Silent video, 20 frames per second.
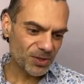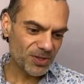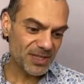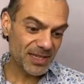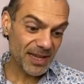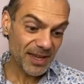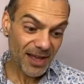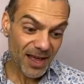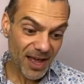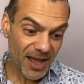
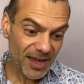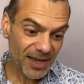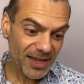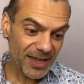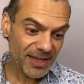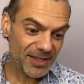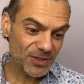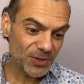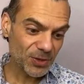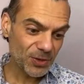
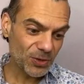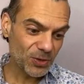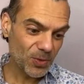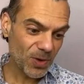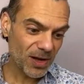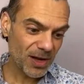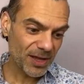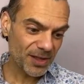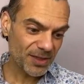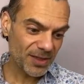is a good
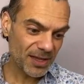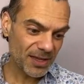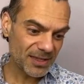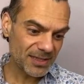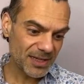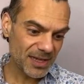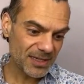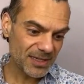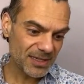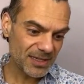one, I think,
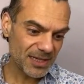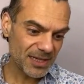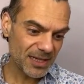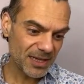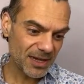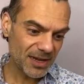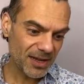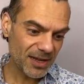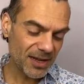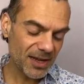says
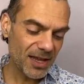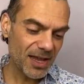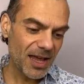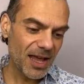Tina.